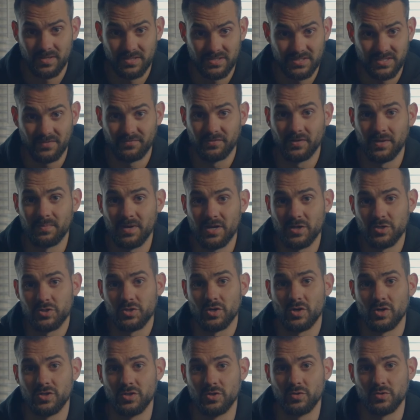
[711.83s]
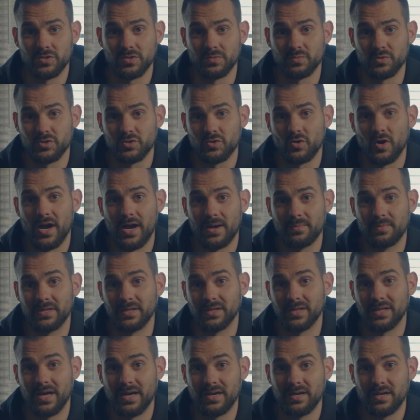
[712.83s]
Definitely make sure you subscribe
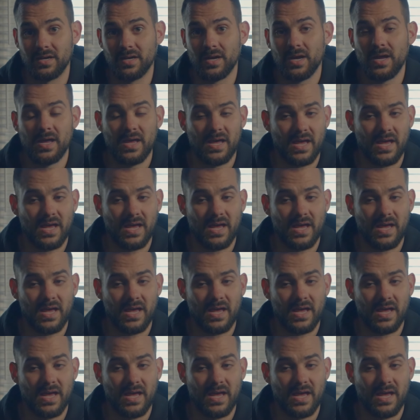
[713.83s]
and like.